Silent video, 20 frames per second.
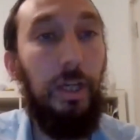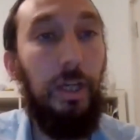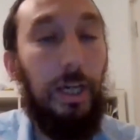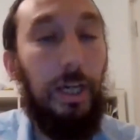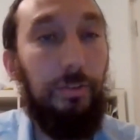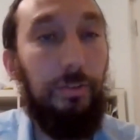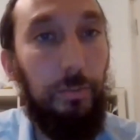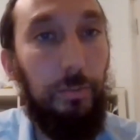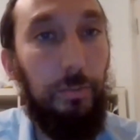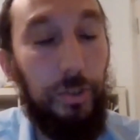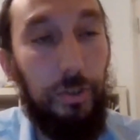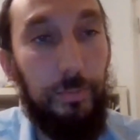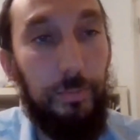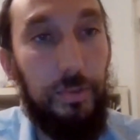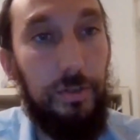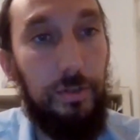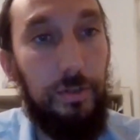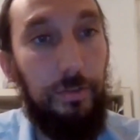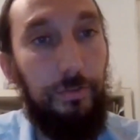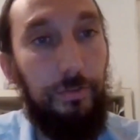having more Yom
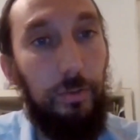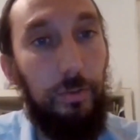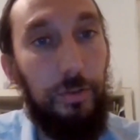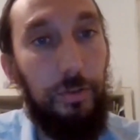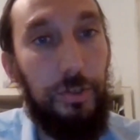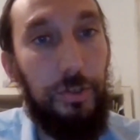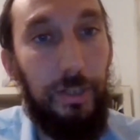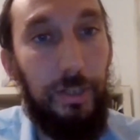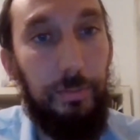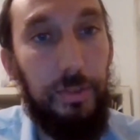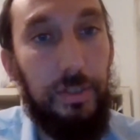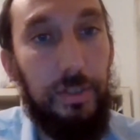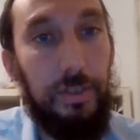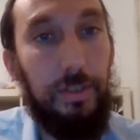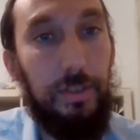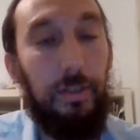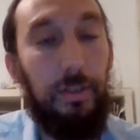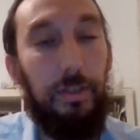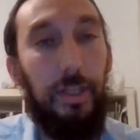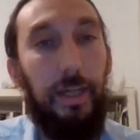Tovs that fall on
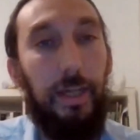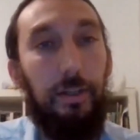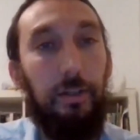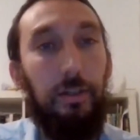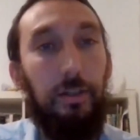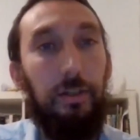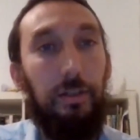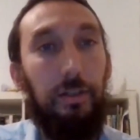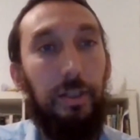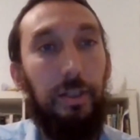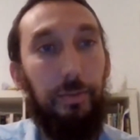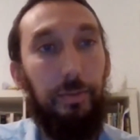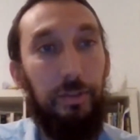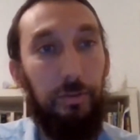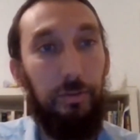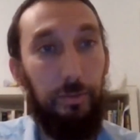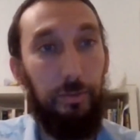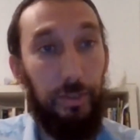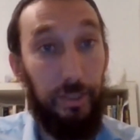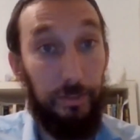Shabbos than we
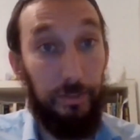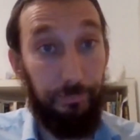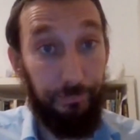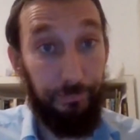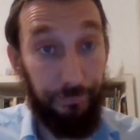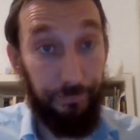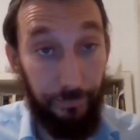do here.